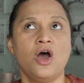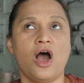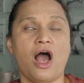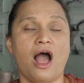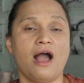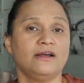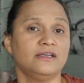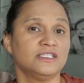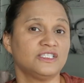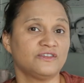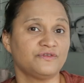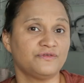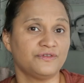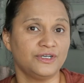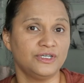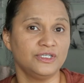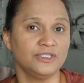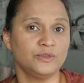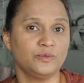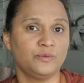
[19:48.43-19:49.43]
August
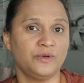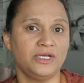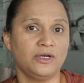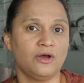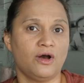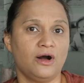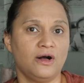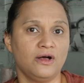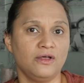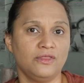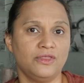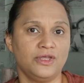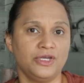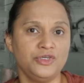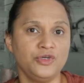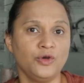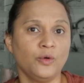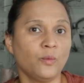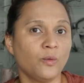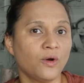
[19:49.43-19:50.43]
first when all the
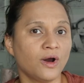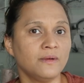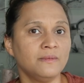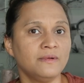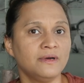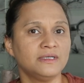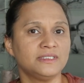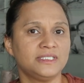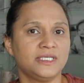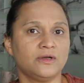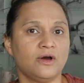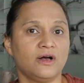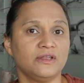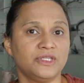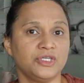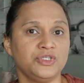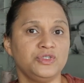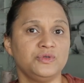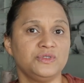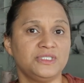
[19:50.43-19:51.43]
new warmers and all
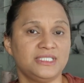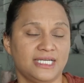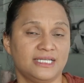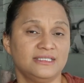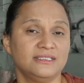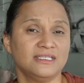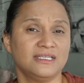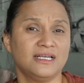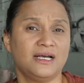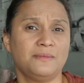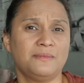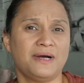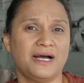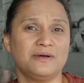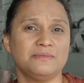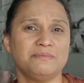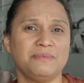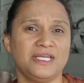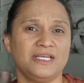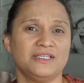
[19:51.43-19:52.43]
the new scents come
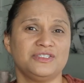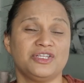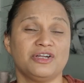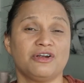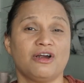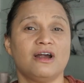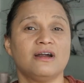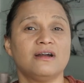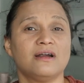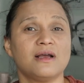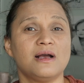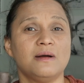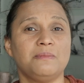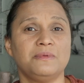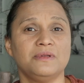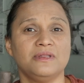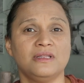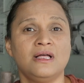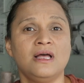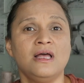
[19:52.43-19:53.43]
out, because there are a
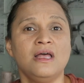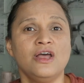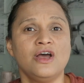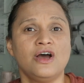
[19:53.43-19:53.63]
couple